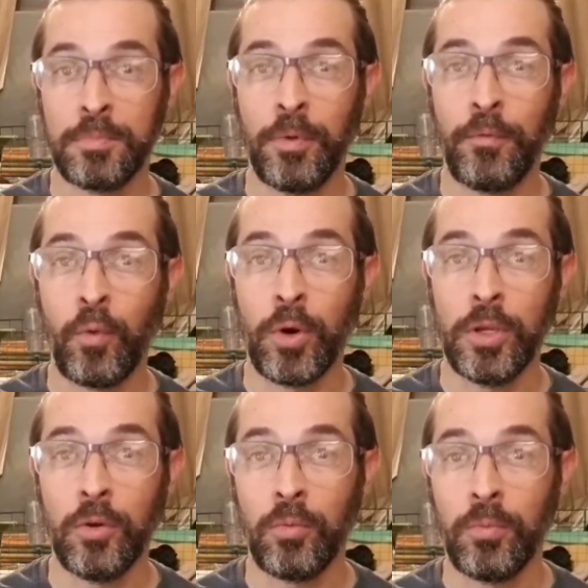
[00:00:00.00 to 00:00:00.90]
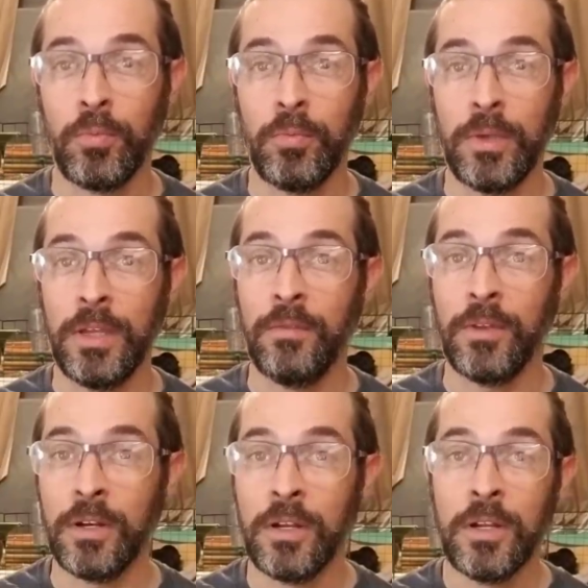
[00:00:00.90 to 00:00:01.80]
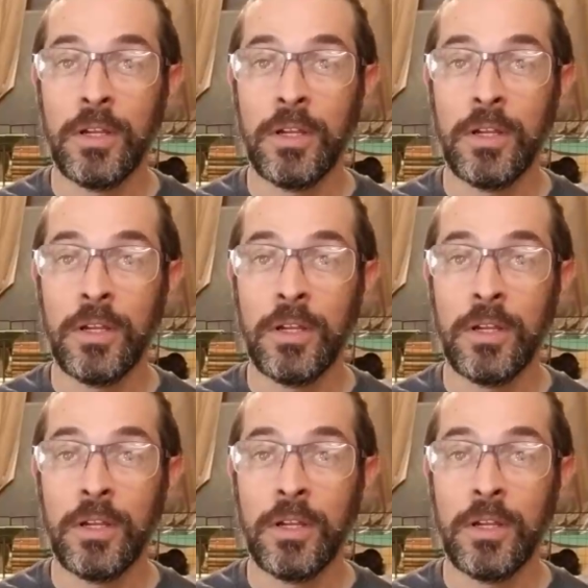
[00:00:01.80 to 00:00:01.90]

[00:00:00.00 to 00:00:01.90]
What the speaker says: before you're even